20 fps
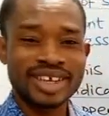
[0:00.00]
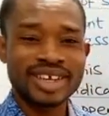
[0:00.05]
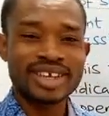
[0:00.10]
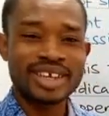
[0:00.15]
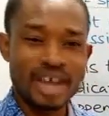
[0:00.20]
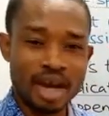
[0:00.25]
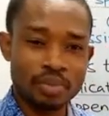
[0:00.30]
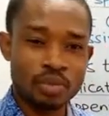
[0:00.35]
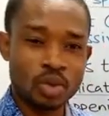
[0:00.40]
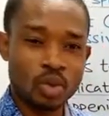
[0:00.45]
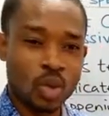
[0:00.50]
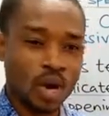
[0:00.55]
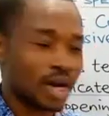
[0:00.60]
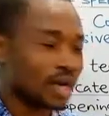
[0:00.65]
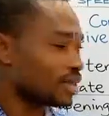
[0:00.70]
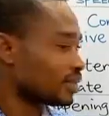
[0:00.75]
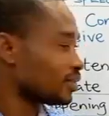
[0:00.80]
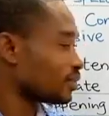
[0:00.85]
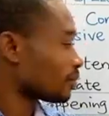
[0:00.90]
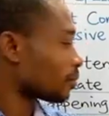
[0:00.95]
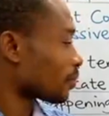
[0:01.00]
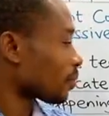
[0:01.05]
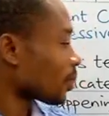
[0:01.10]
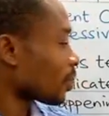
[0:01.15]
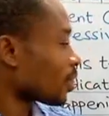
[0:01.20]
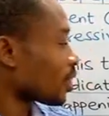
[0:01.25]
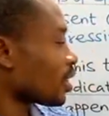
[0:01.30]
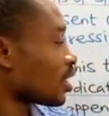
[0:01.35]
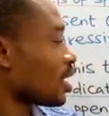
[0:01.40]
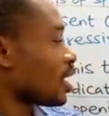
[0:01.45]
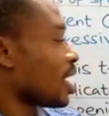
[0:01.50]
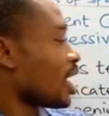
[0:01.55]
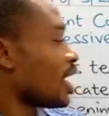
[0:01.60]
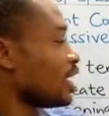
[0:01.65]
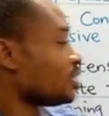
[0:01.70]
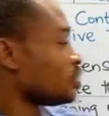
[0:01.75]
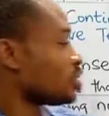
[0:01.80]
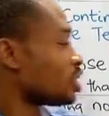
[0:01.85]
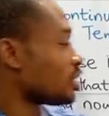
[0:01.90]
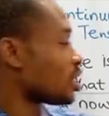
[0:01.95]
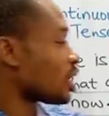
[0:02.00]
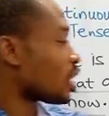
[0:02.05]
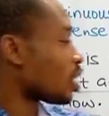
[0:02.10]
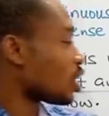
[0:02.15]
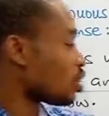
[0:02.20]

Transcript: Number one, Engineer